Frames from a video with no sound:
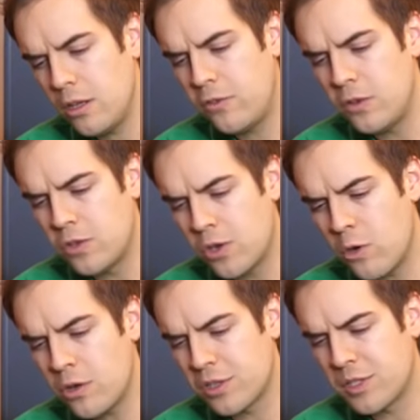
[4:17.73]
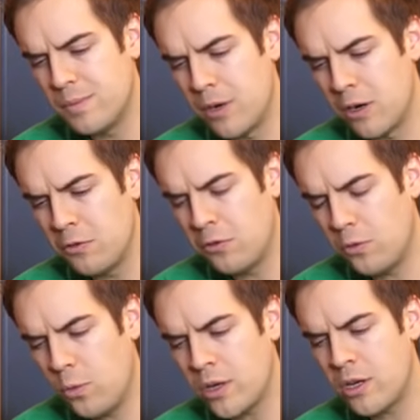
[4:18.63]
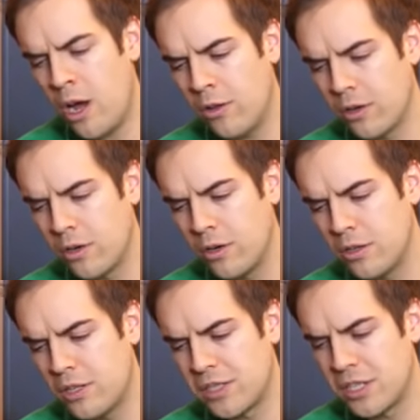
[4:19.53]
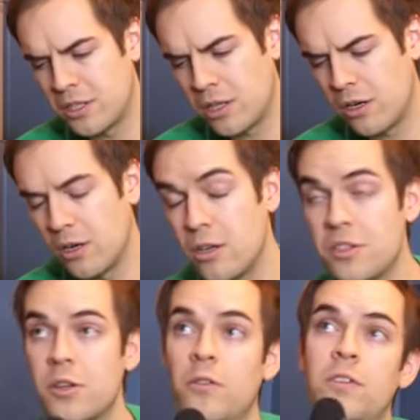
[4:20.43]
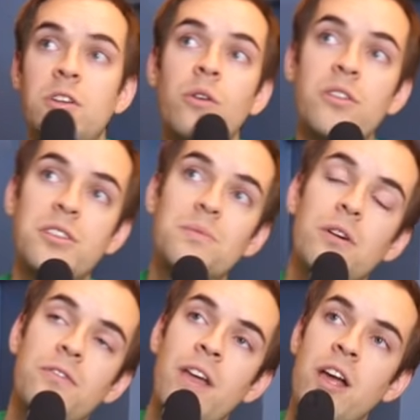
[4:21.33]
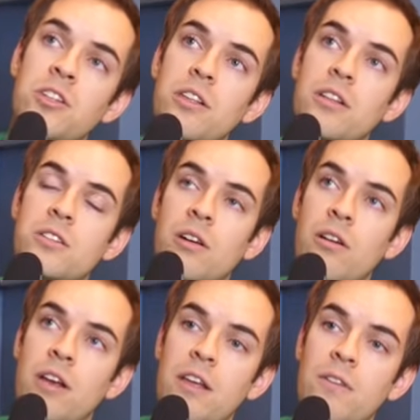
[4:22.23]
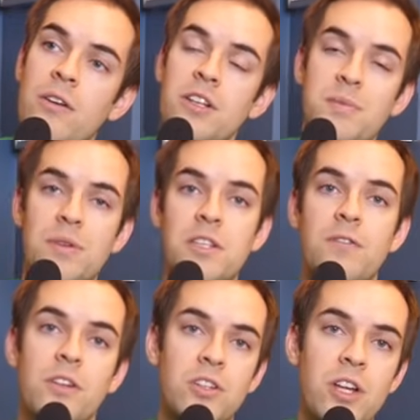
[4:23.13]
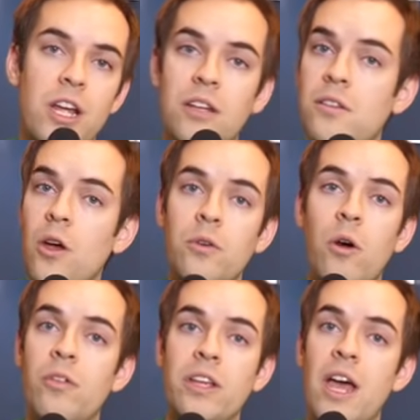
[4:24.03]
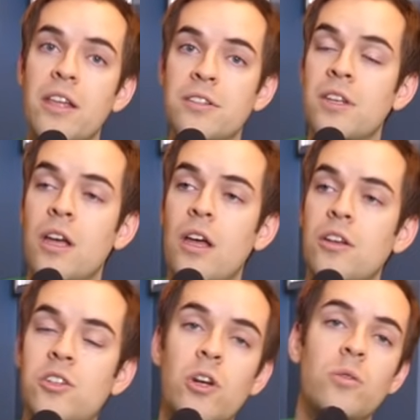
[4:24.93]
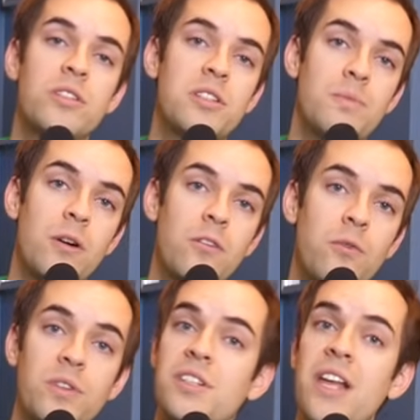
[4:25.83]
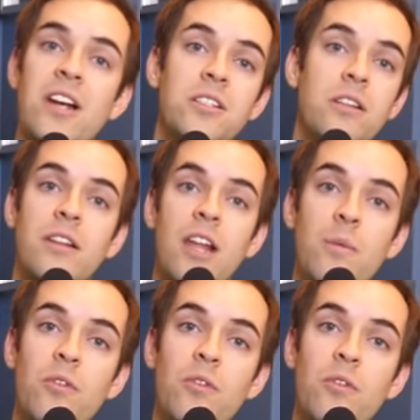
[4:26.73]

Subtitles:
If you choke a Smurf, what color does it turn? So if you choke a Smurf, they actually turn a very specific shade known only as Choked Smurf, which is actually the name